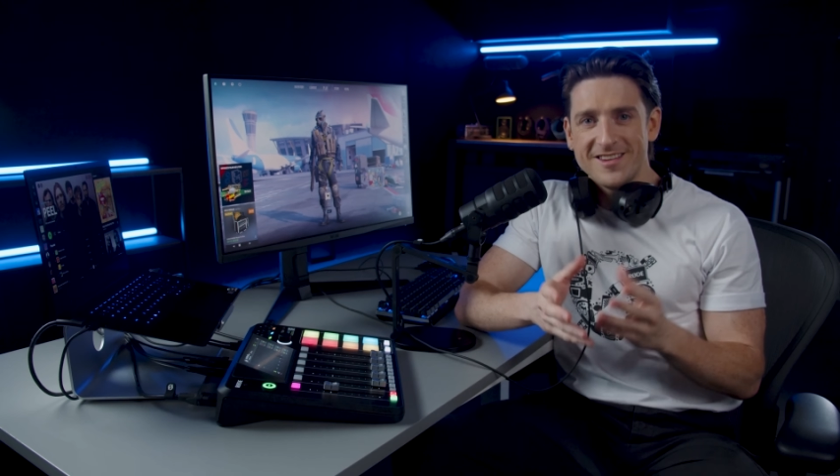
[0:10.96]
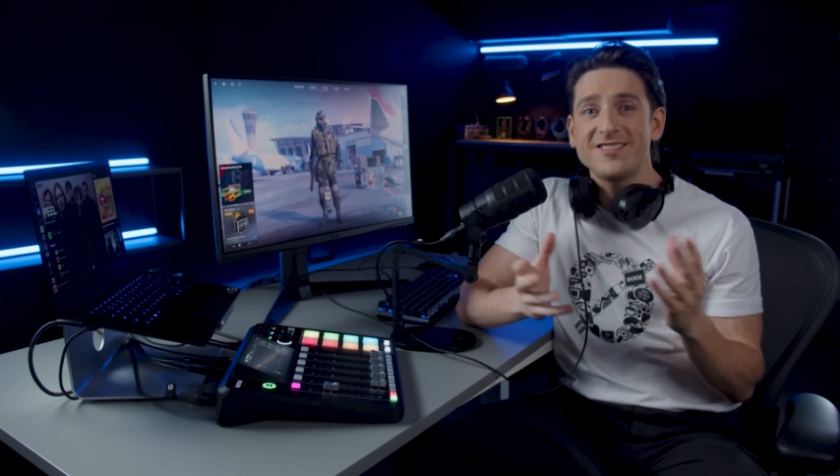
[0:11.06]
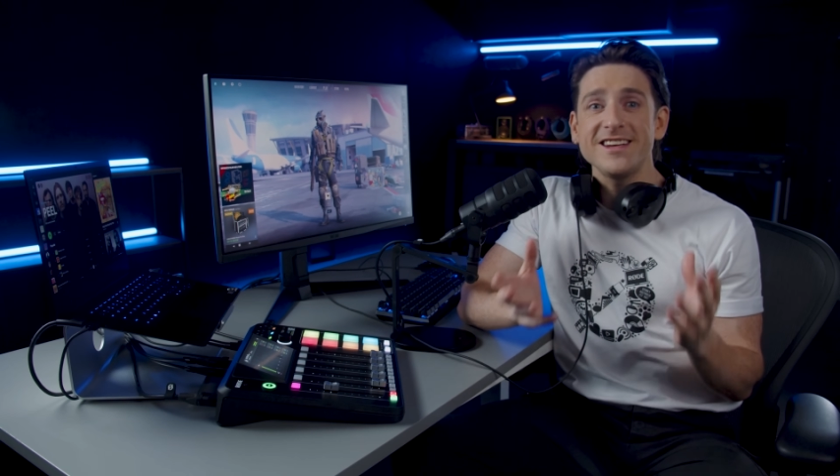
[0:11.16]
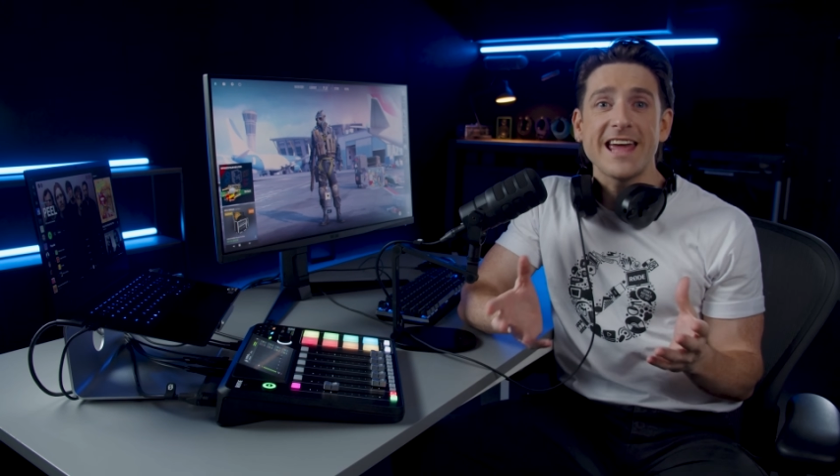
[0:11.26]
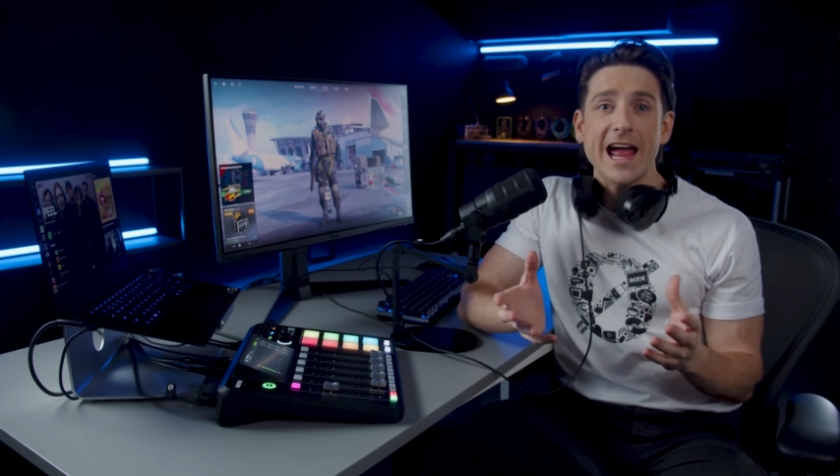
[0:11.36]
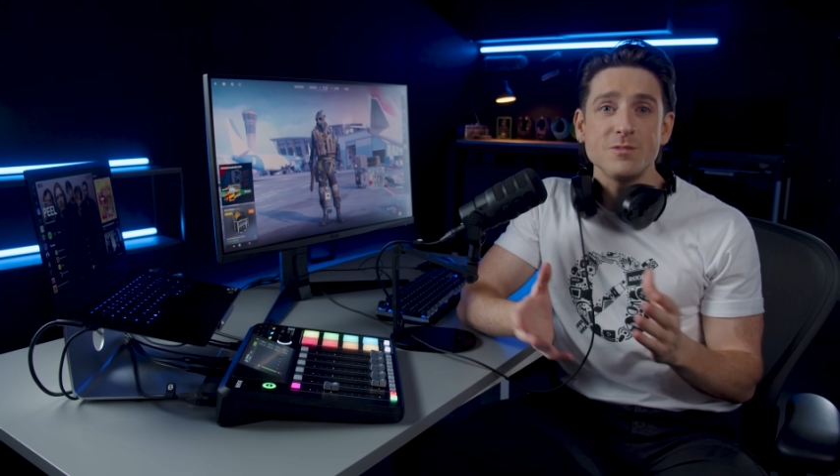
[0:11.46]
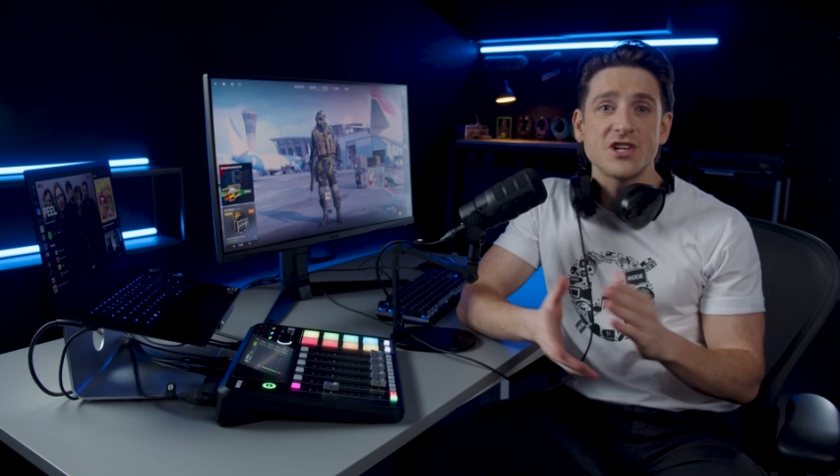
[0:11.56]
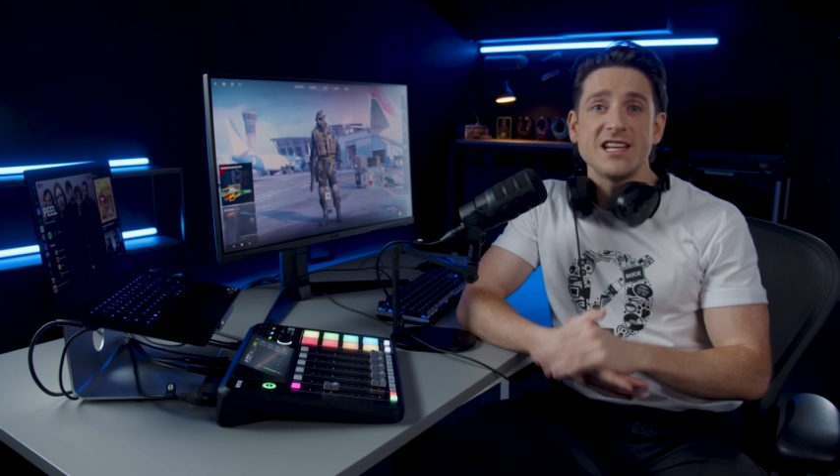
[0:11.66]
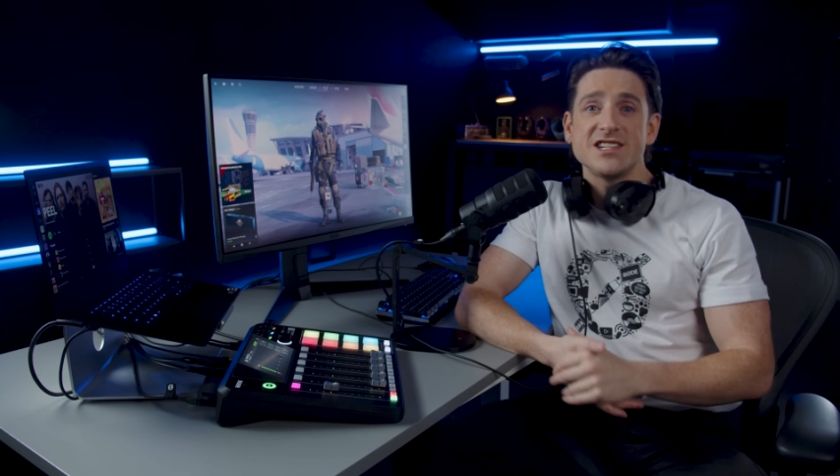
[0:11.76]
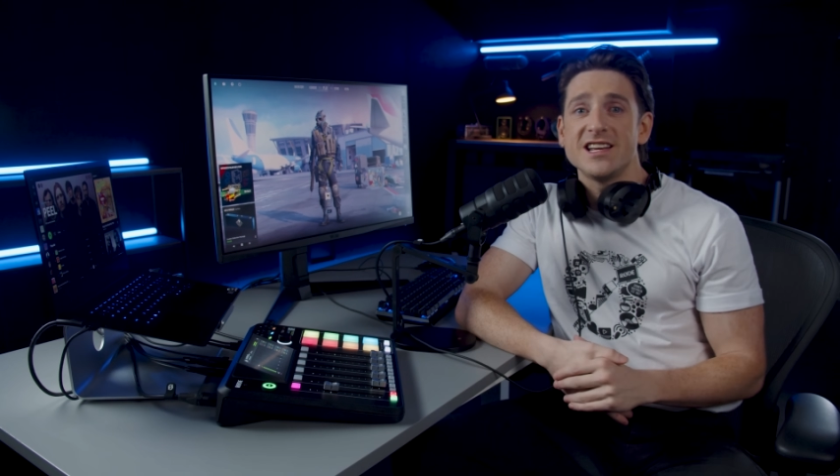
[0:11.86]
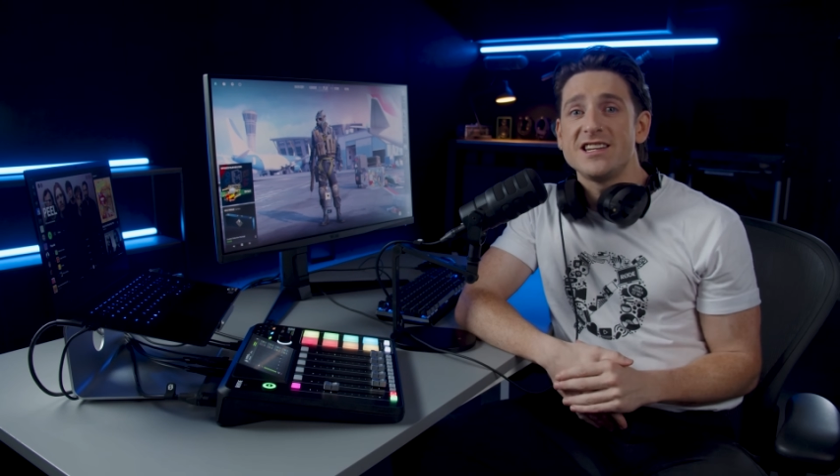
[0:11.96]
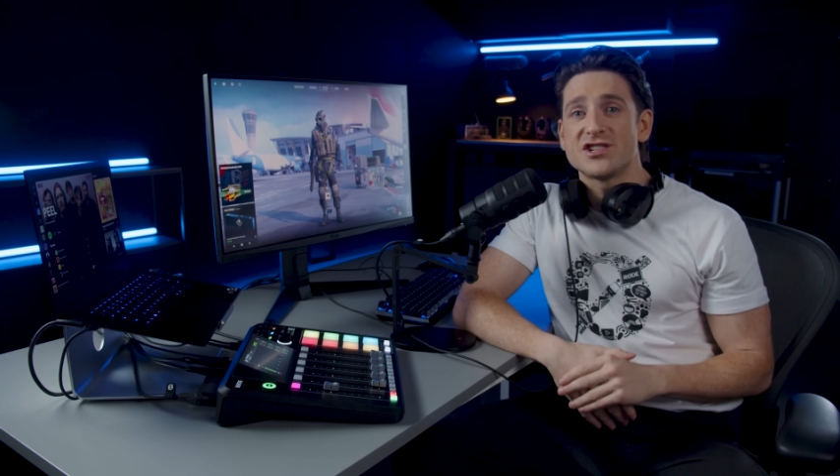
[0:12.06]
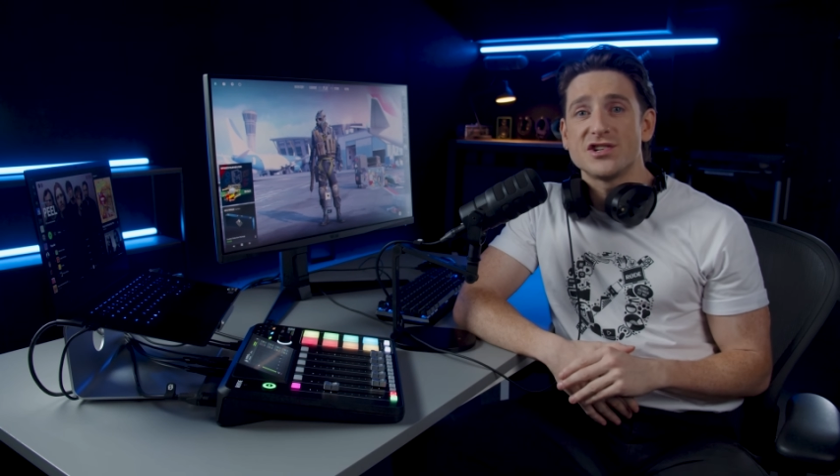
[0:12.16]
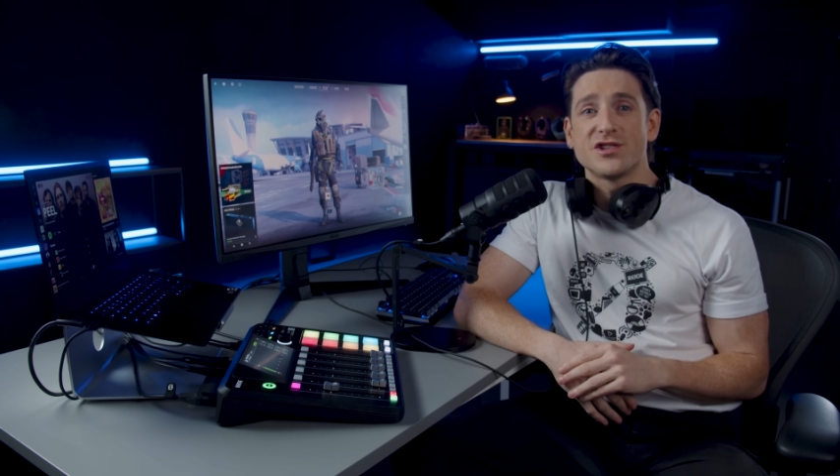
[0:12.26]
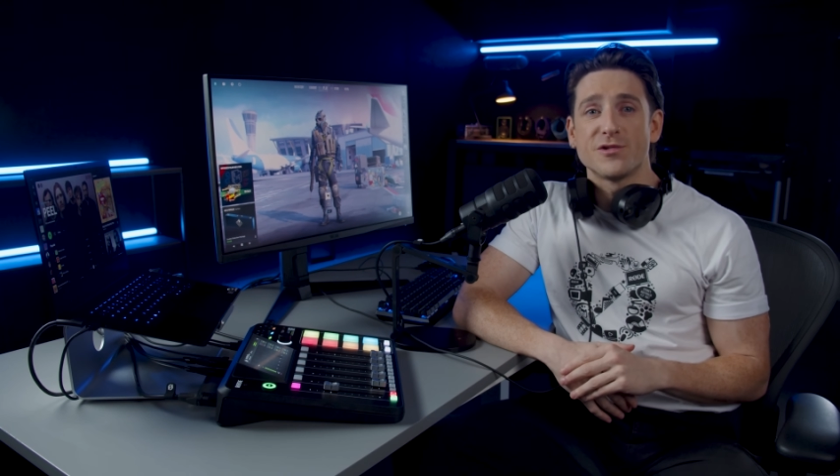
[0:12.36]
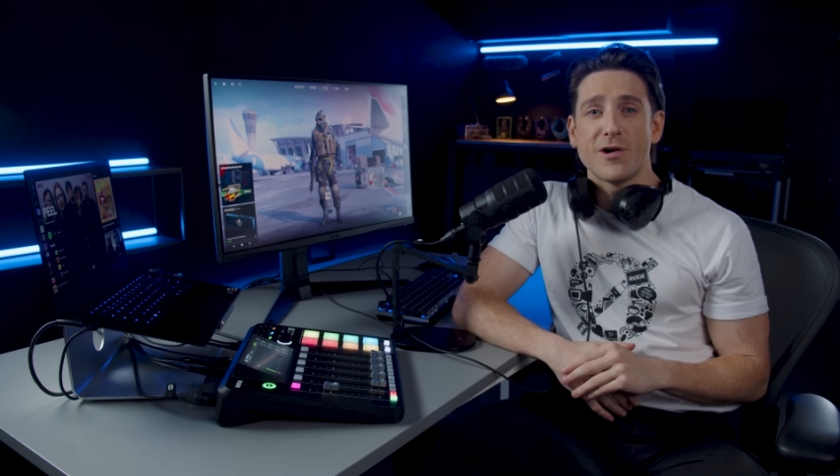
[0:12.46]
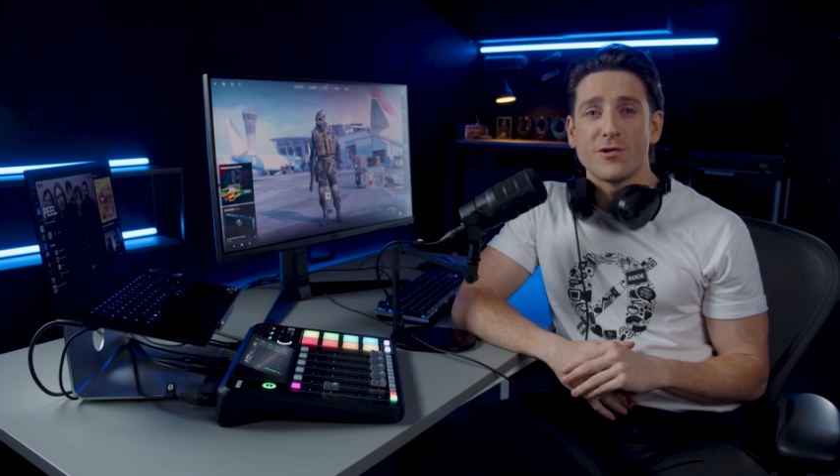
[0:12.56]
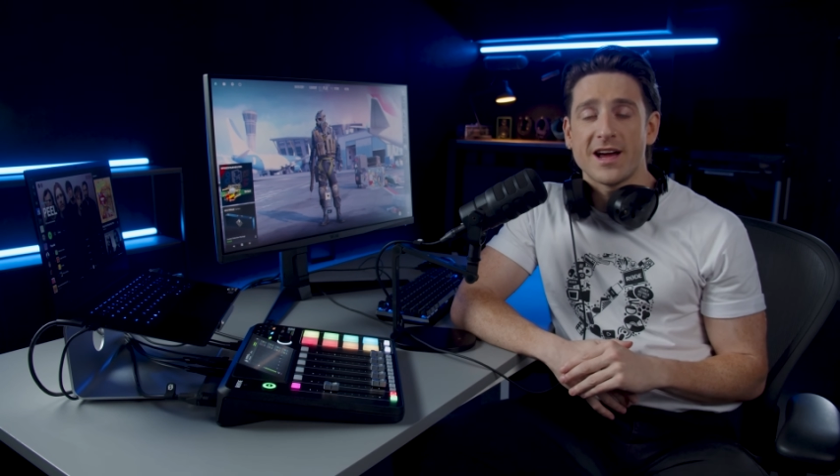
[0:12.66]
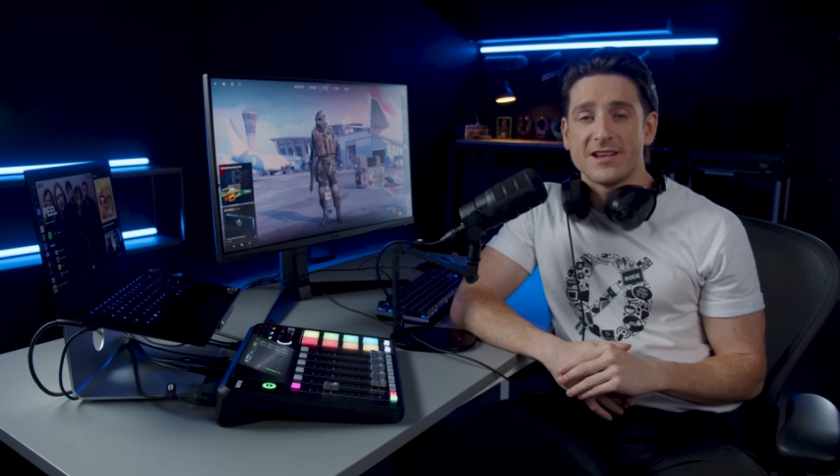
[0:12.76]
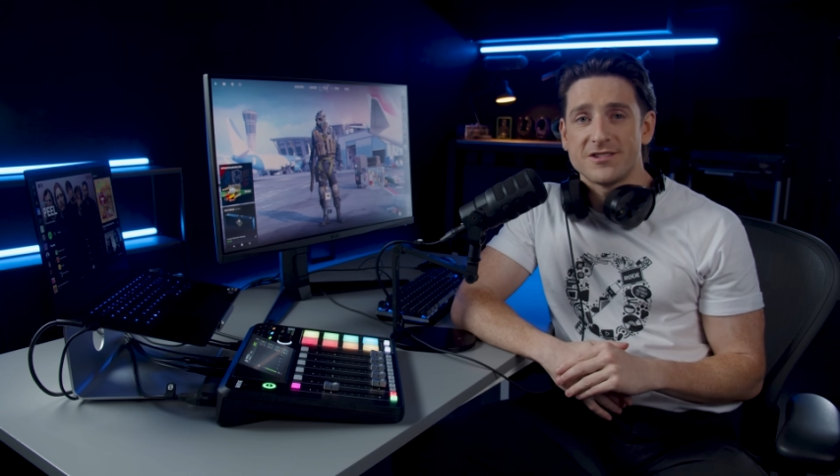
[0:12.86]
This is a game-changing addition to the
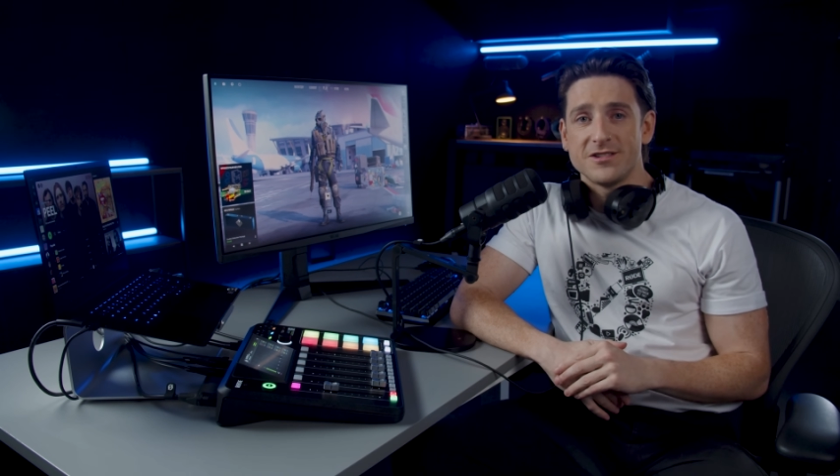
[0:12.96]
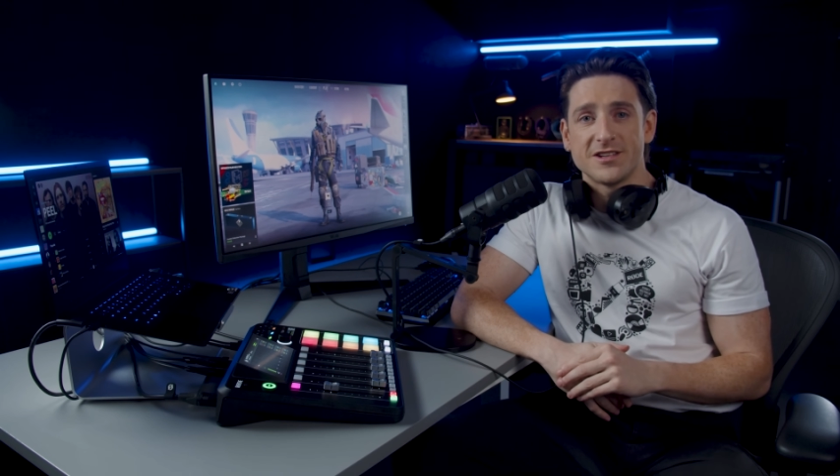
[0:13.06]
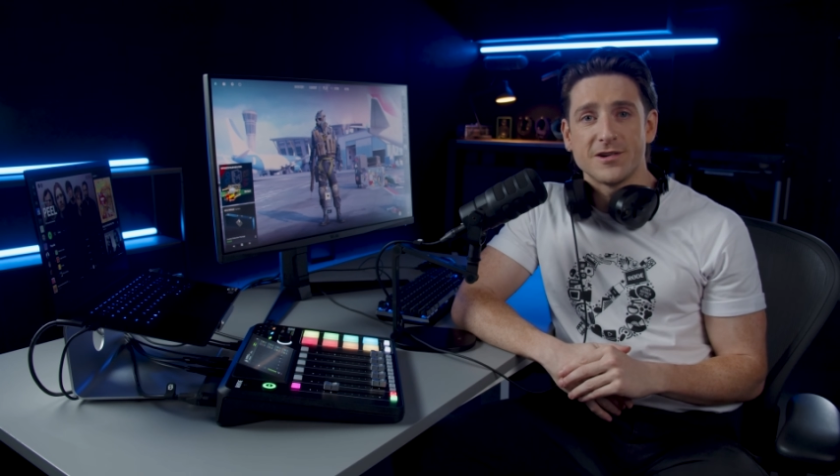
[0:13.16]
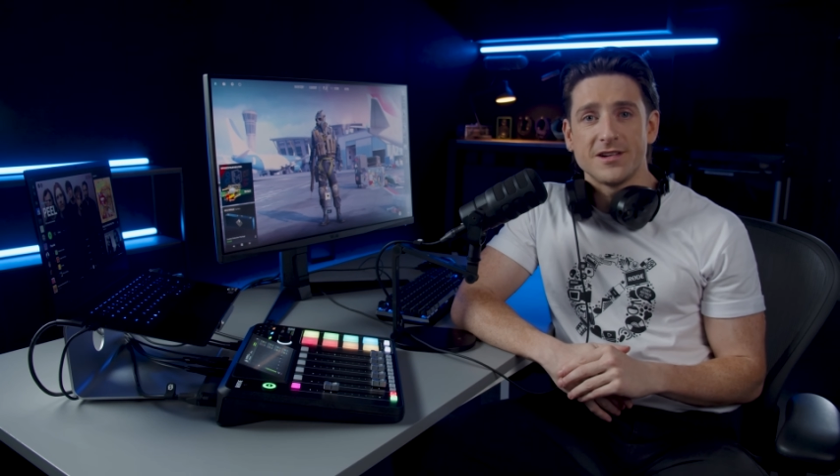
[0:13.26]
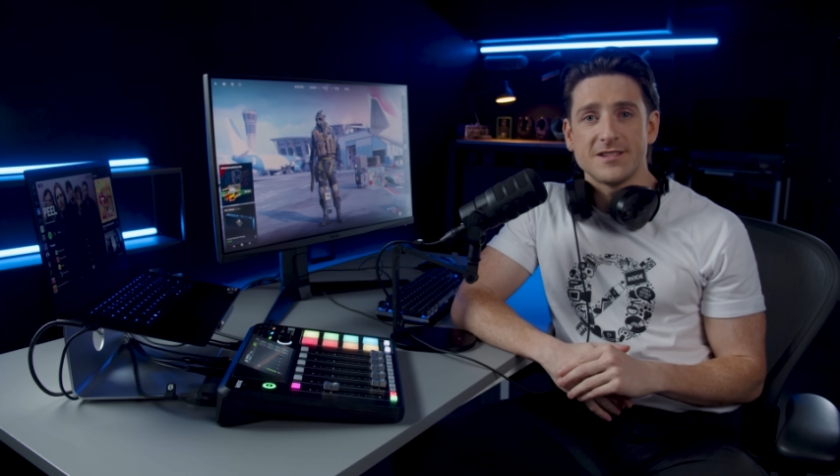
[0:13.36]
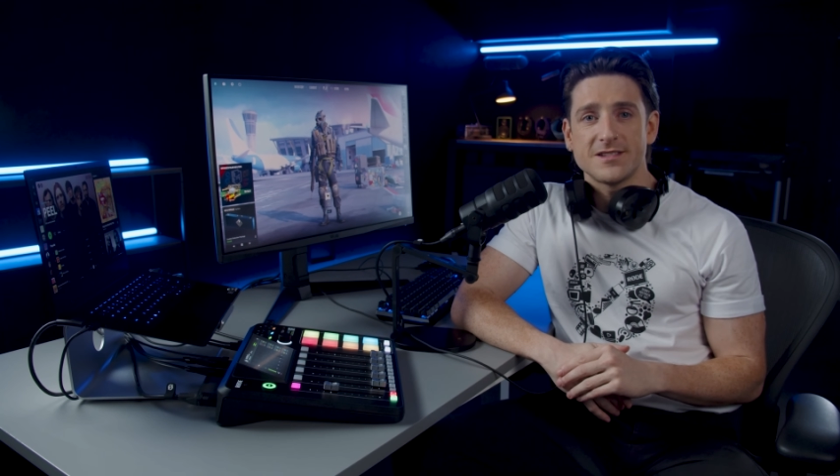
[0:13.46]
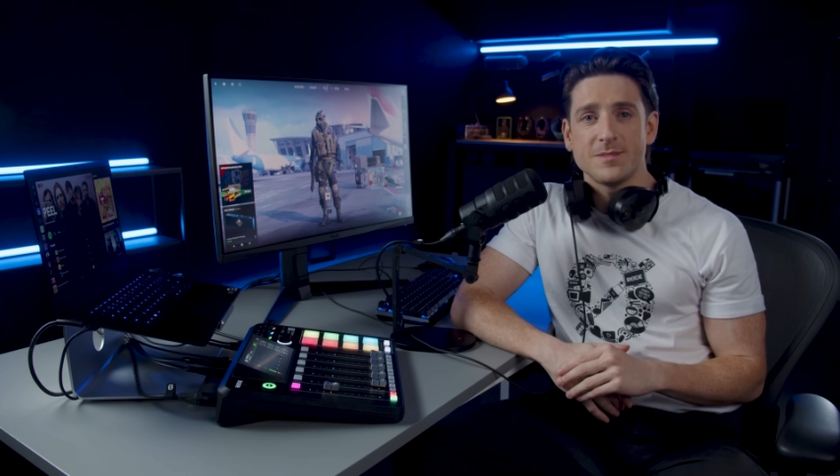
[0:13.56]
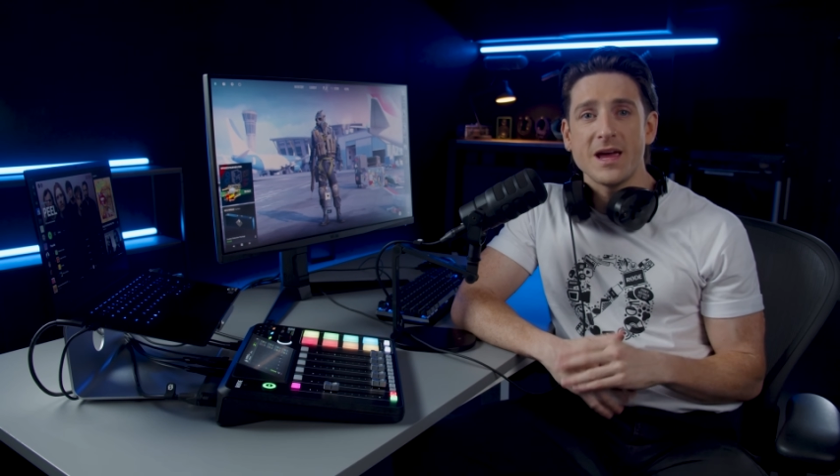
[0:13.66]
Rodecaster series,